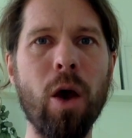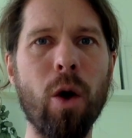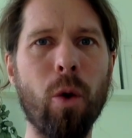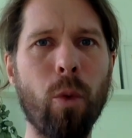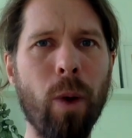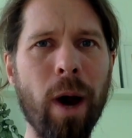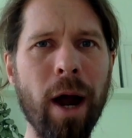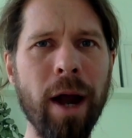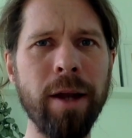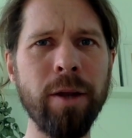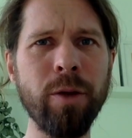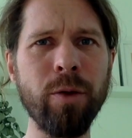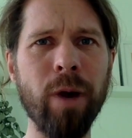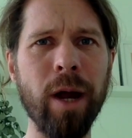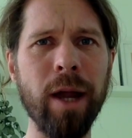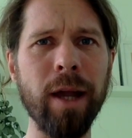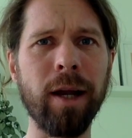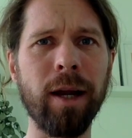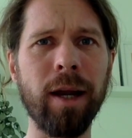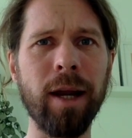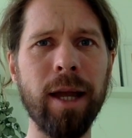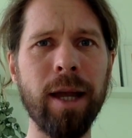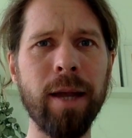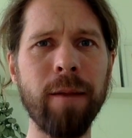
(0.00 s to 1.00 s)
Why do I
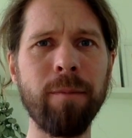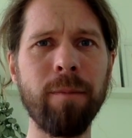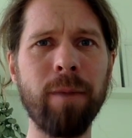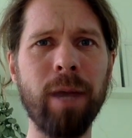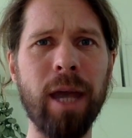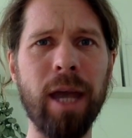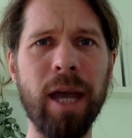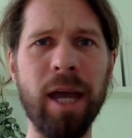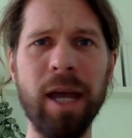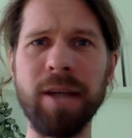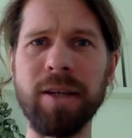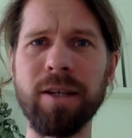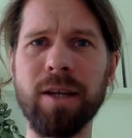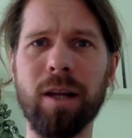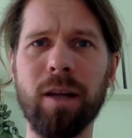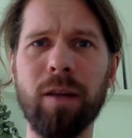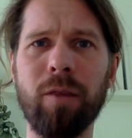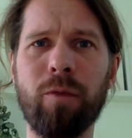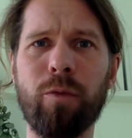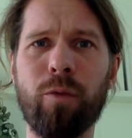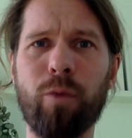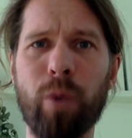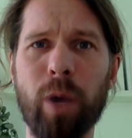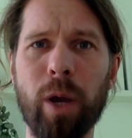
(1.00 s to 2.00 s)
claim
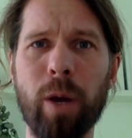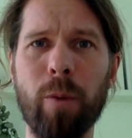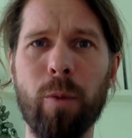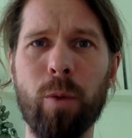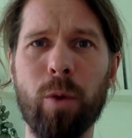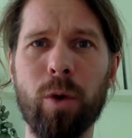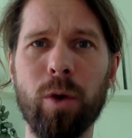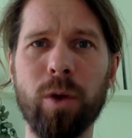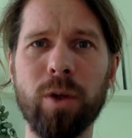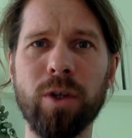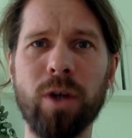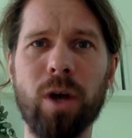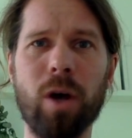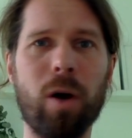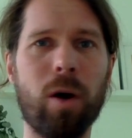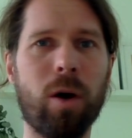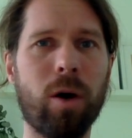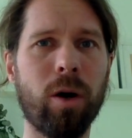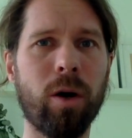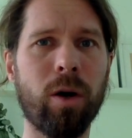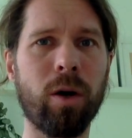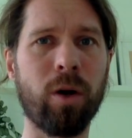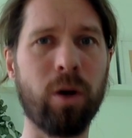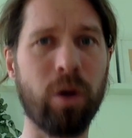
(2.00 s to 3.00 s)
Agile frameworks
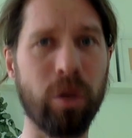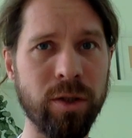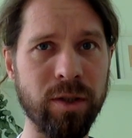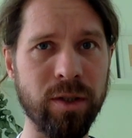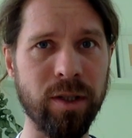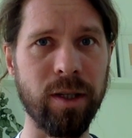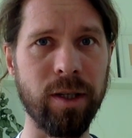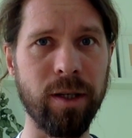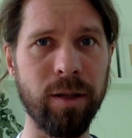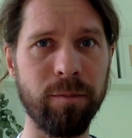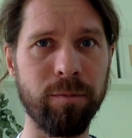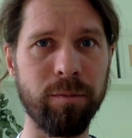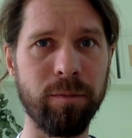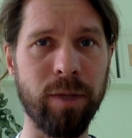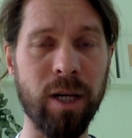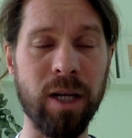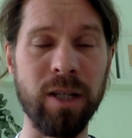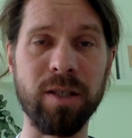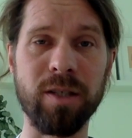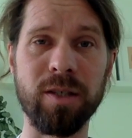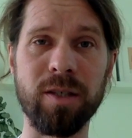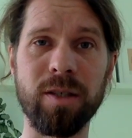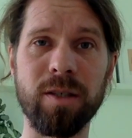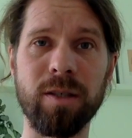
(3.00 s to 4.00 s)
are costly?
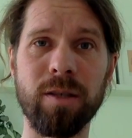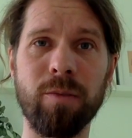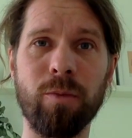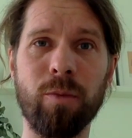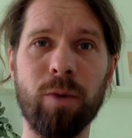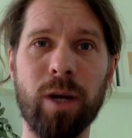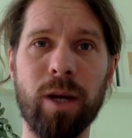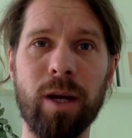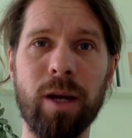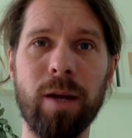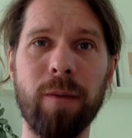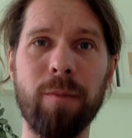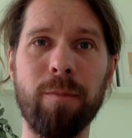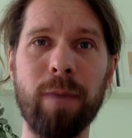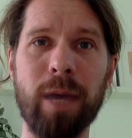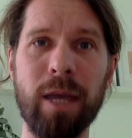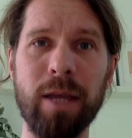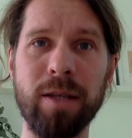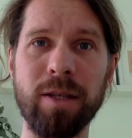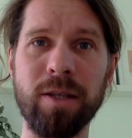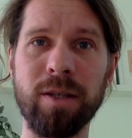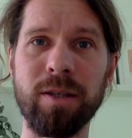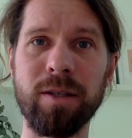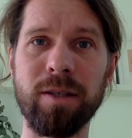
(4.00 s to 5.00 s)
That's what I
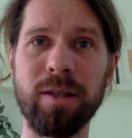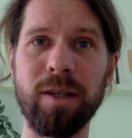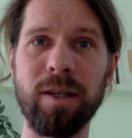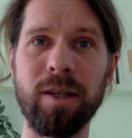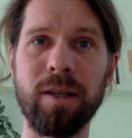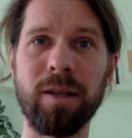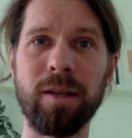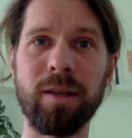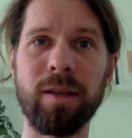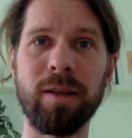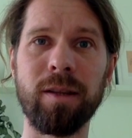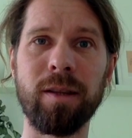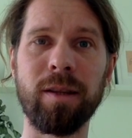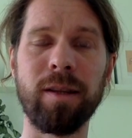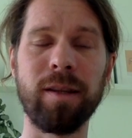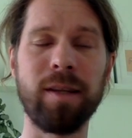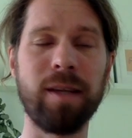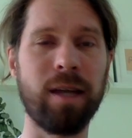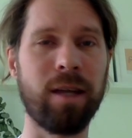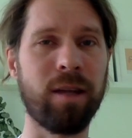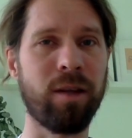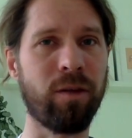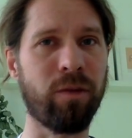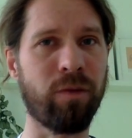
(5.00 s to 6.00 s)
mentioned in
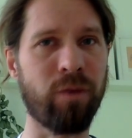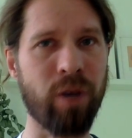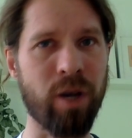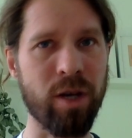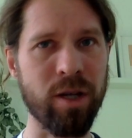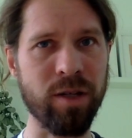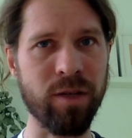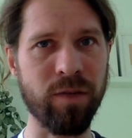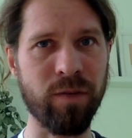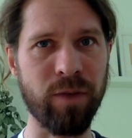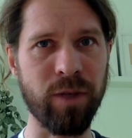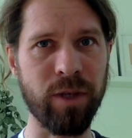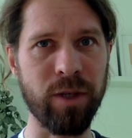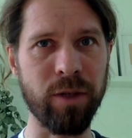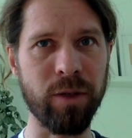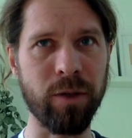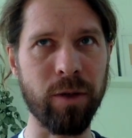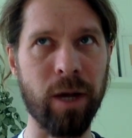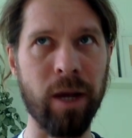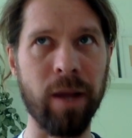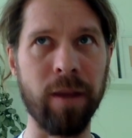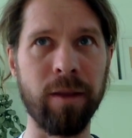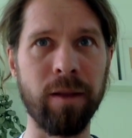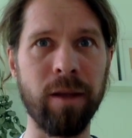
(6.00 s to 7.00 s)
the end of last video,
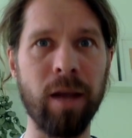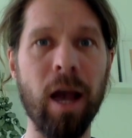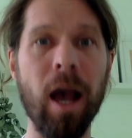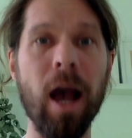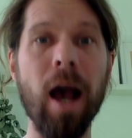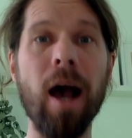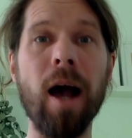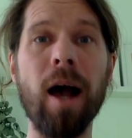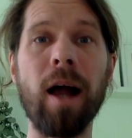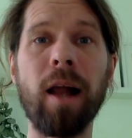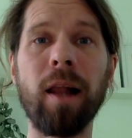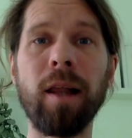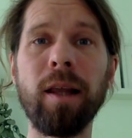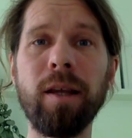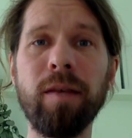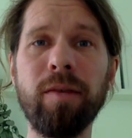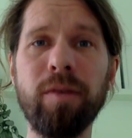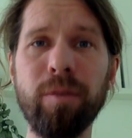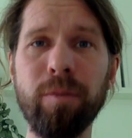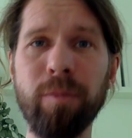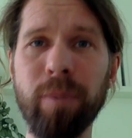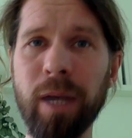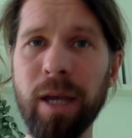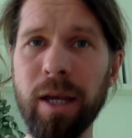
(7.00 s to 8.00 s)
and I'll
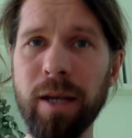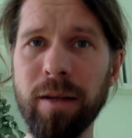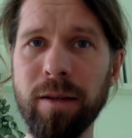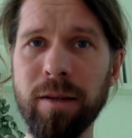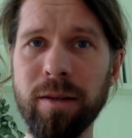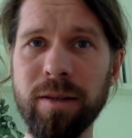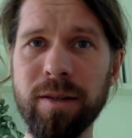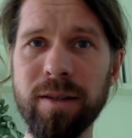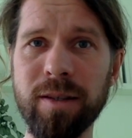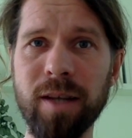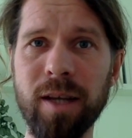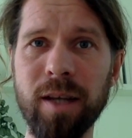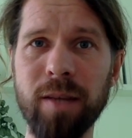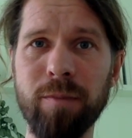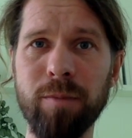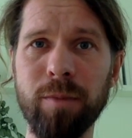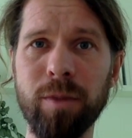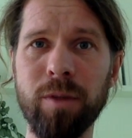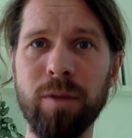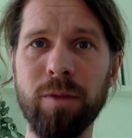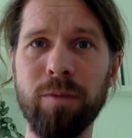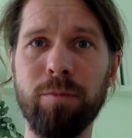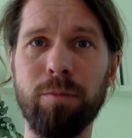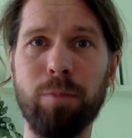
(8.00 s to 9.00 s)
even make the
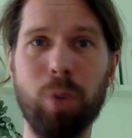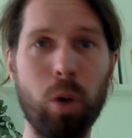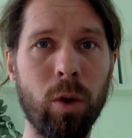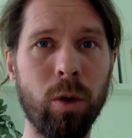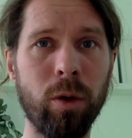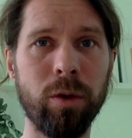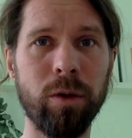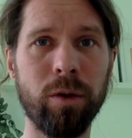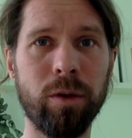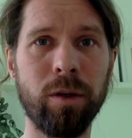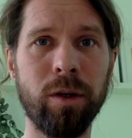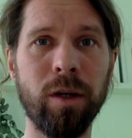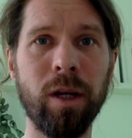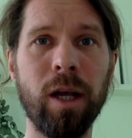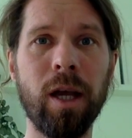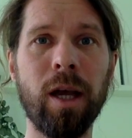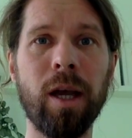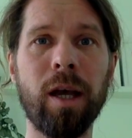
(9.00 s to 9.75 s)
statement bolder.